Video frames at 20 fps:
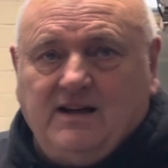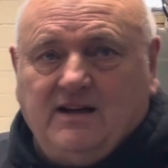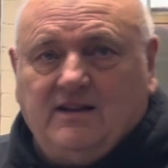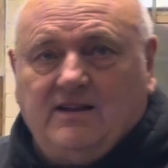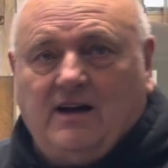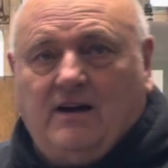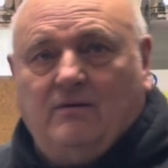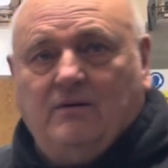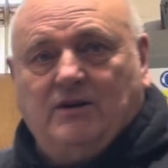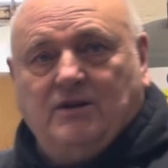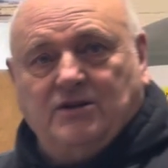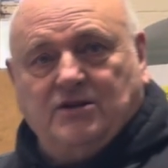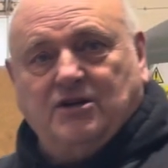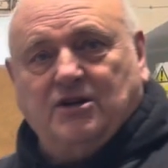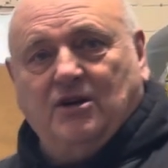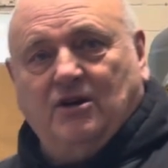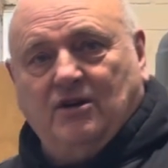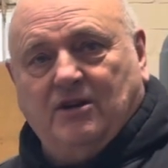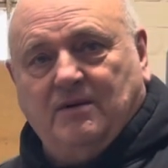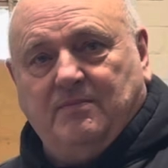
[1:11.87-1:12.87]
that we can
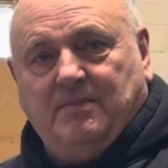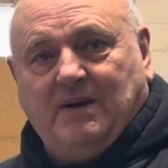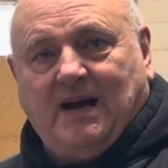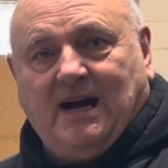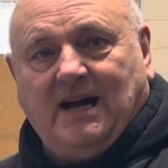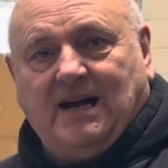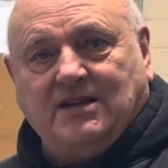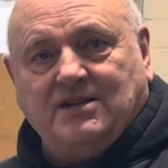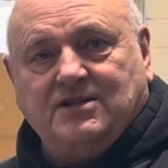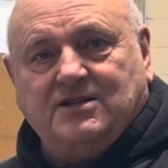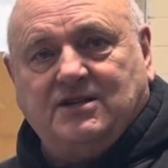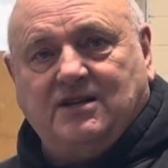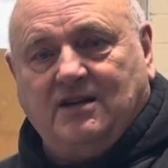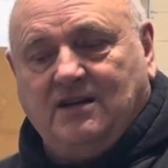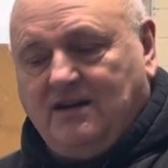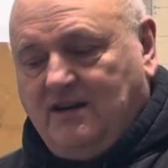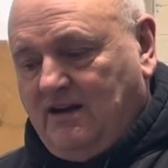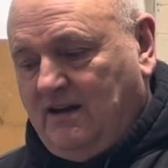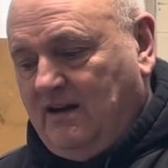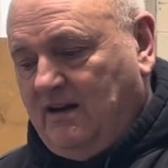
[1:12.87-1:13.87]
show the parts.
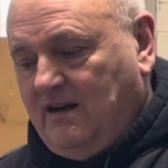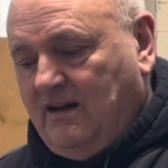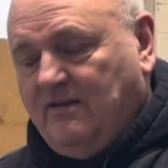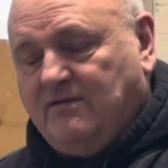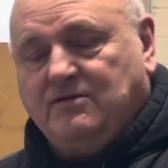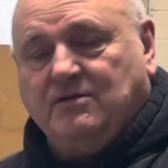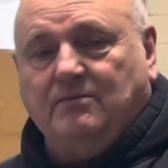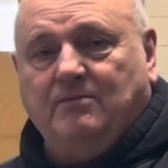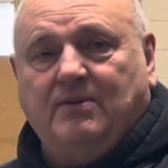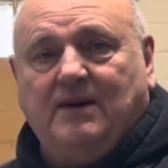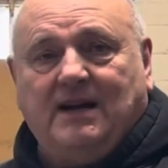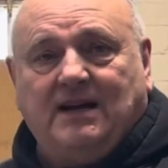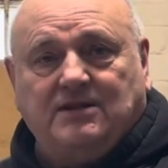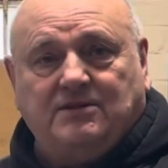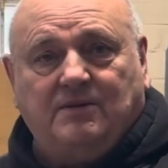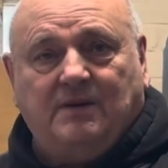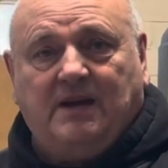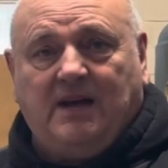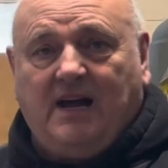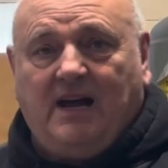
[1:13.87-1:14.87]
If some
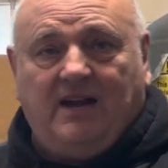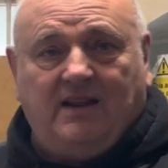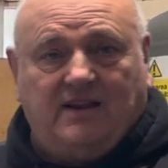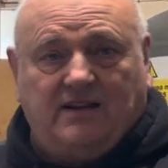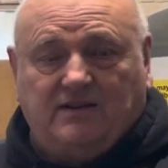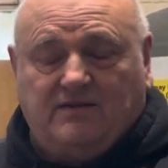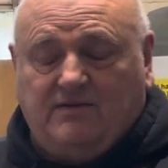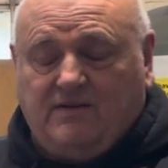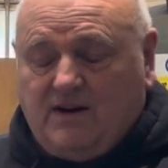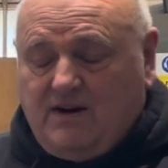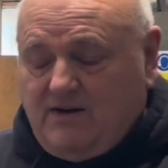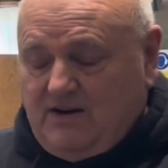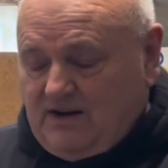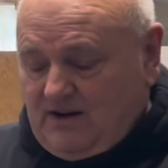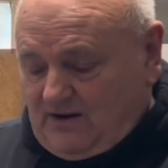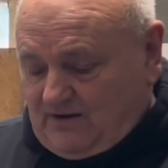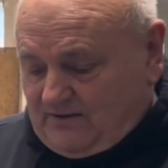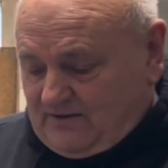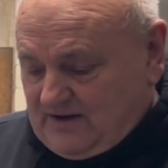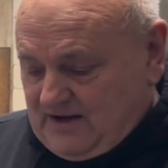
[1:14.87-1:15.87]
parts we can't, that's fair
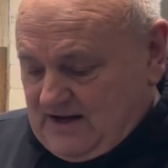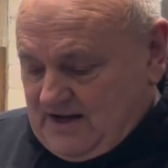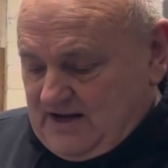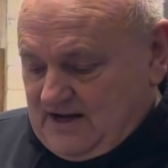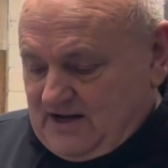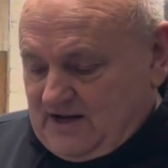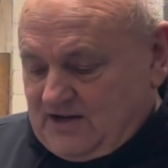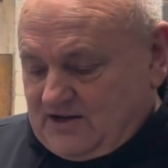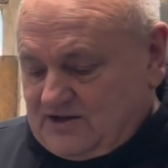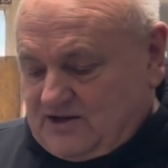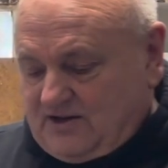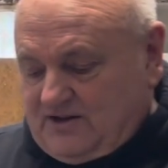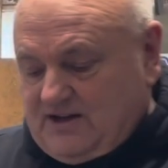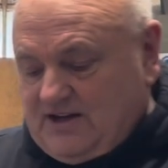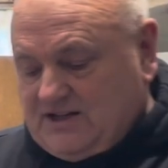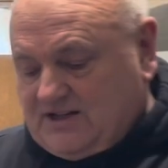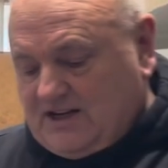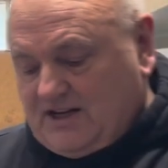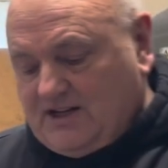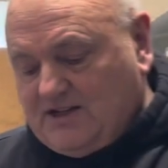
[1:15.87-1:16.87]
enough. So
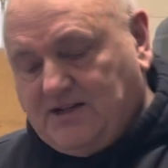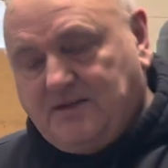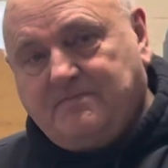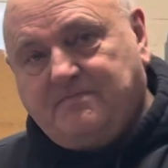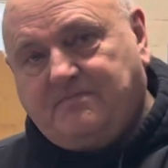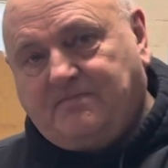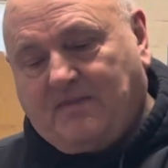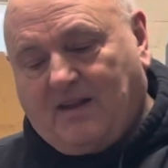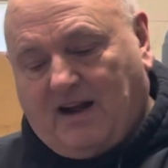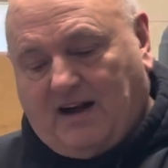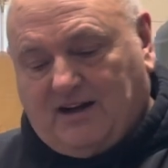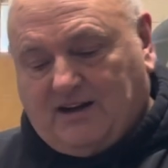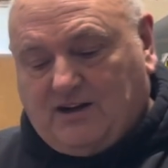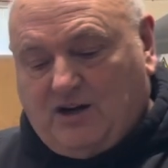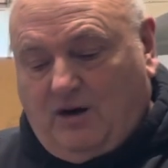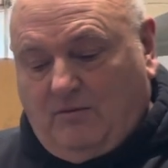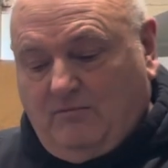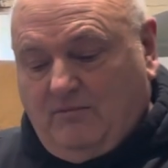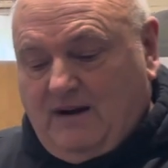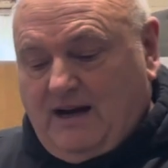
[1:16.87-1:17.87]
this is a
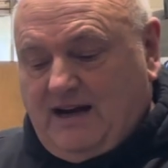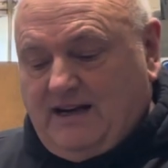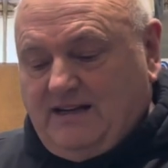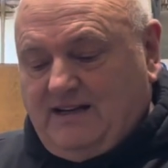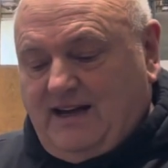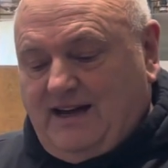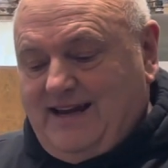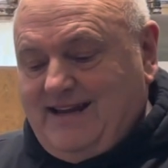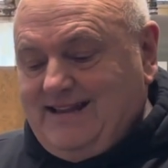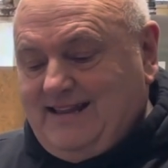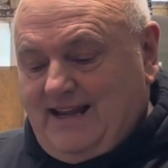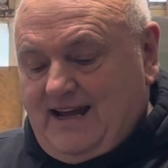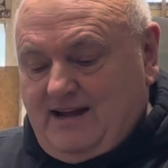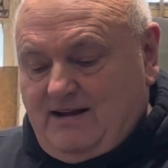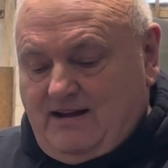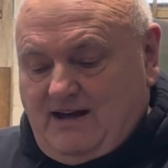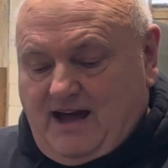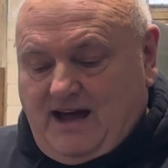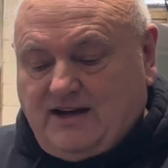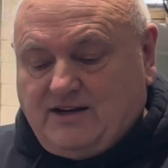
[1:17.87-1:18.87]
combined
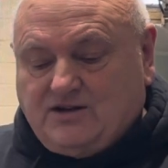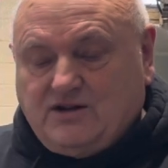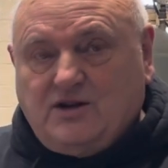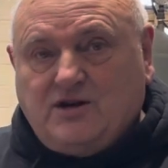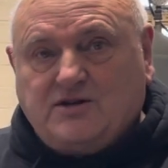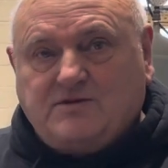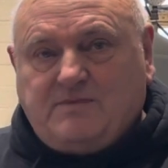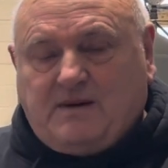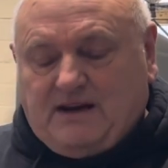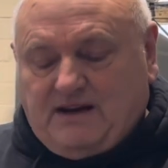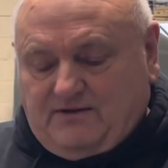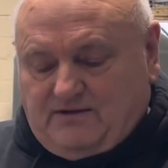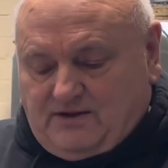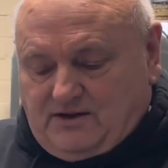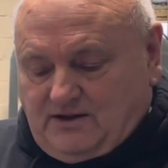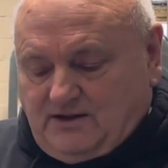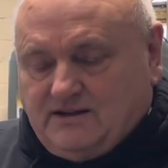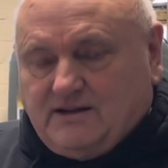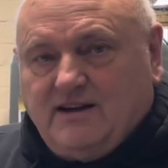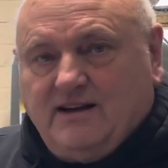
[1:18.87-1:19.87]
inlet exhaust
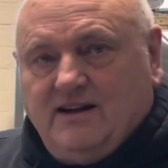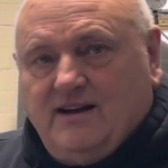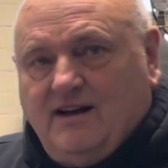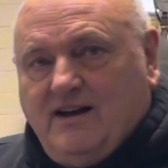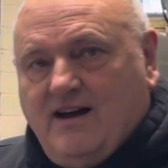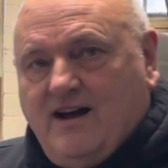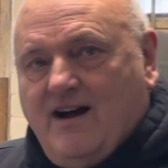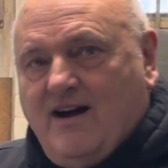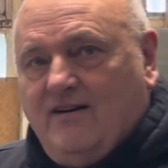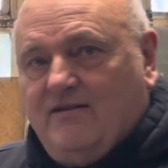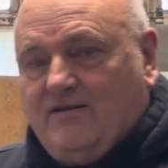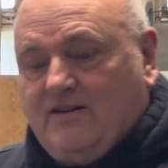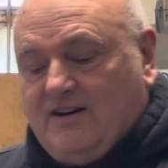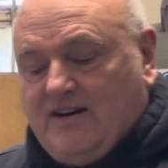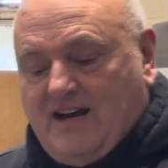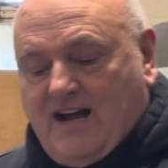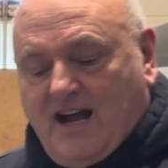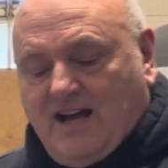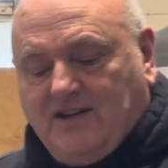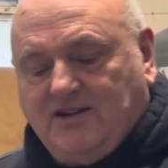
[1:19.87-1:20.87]
manifold for a
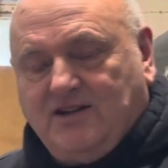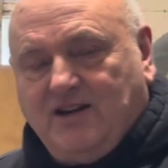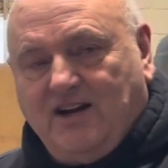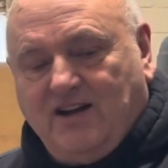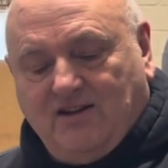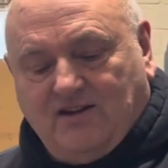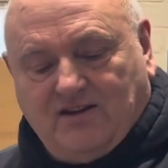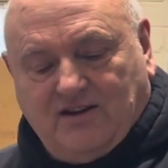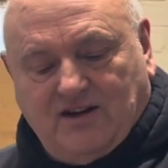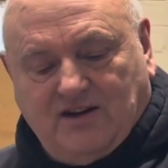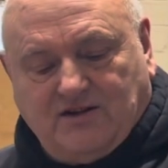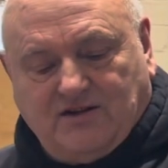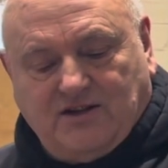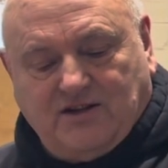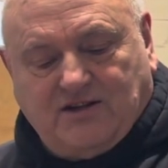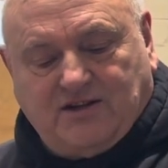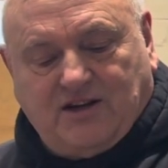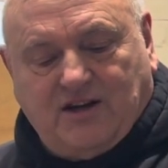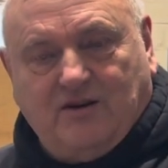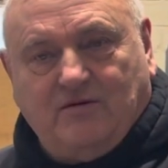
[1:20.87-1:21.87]

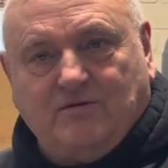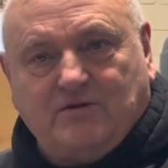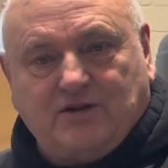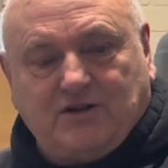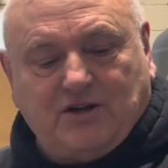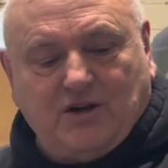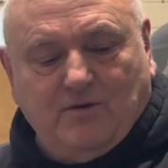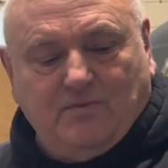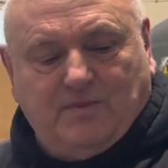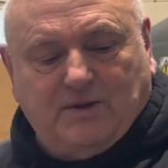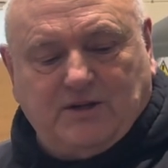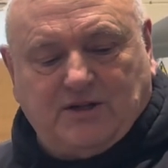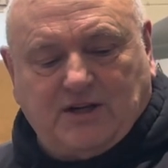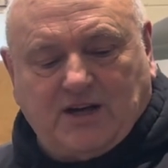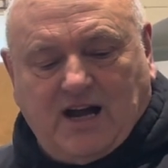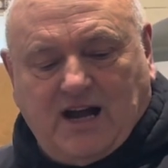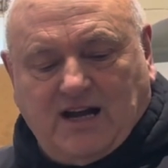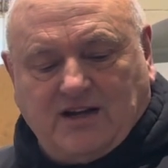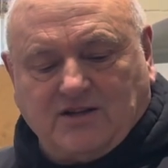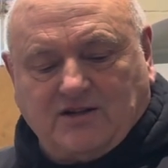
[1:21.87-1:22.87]
1932
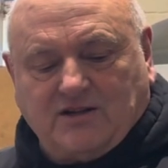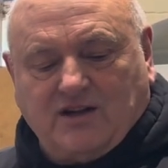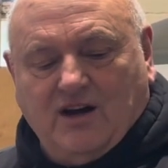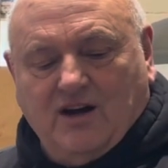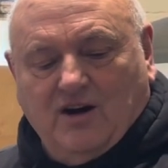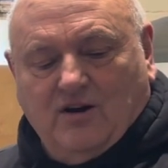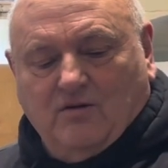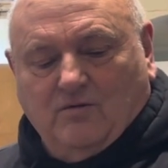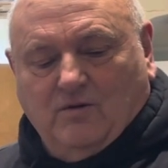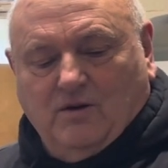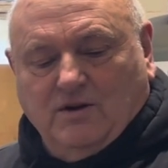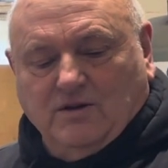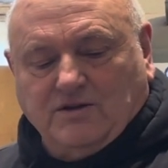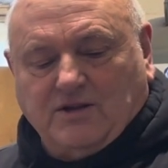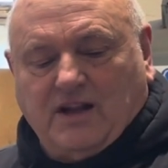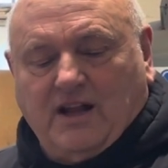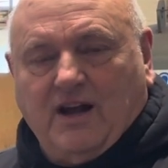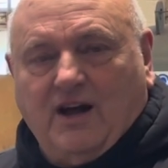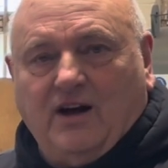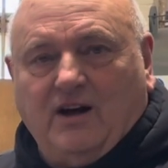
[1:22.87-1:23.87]
supercharged
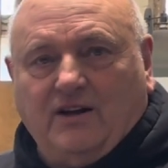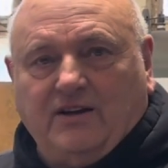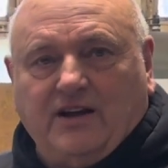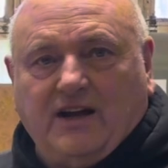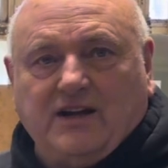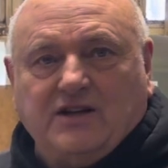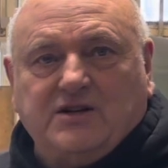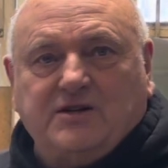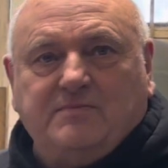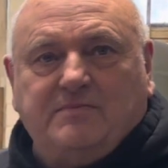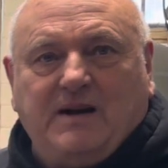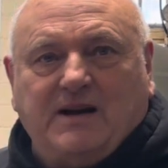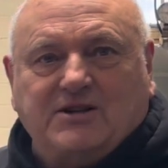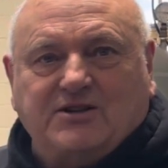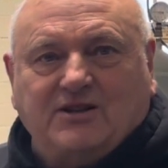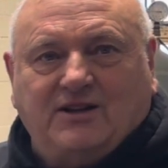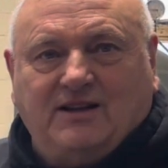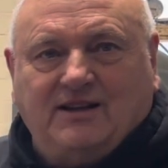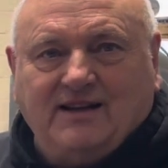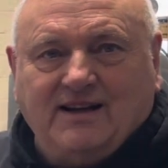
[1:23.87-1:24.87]
Wolseley Hornet
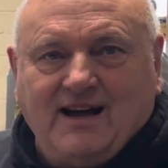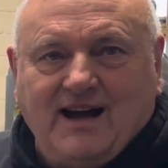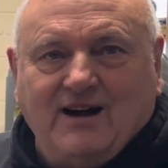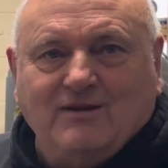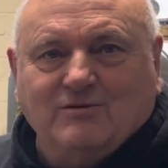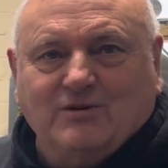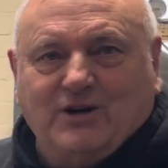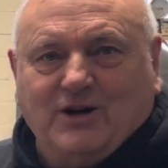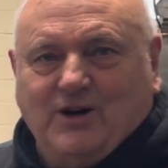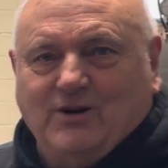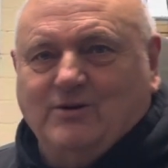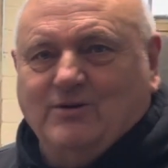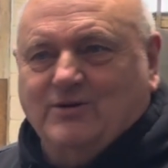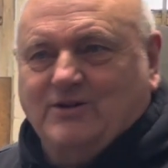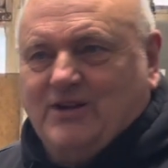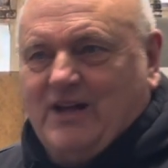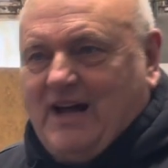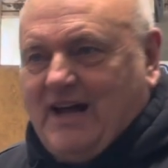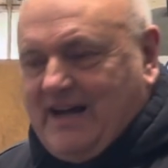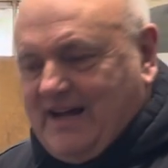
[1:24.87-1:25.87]
Special. How cool's
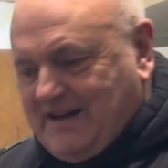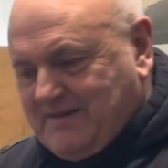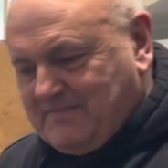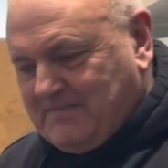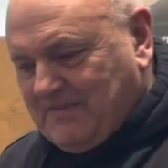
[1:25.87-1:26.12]
that, eh?